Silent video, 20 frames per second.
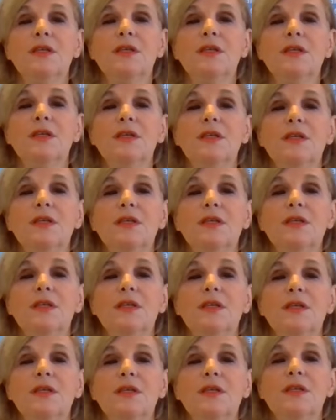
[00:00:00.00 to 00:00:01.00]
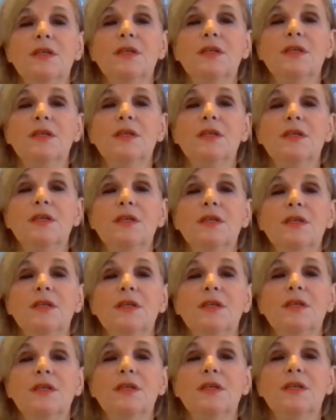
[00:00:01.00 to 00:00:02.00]
we have presented an
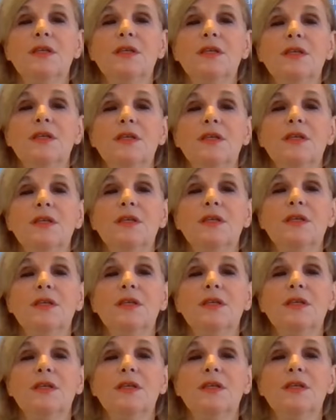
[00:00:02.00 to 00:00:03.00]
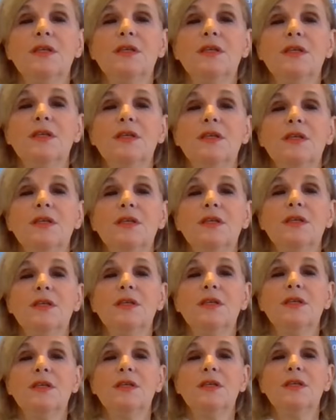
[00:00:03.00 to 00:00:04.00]
initiative by the health
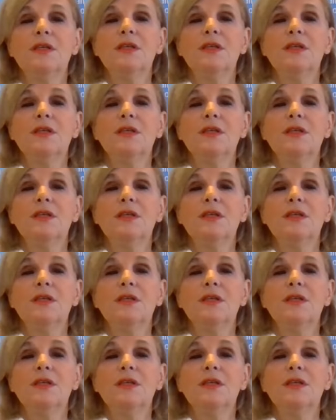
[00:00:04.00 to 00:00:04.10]
sector,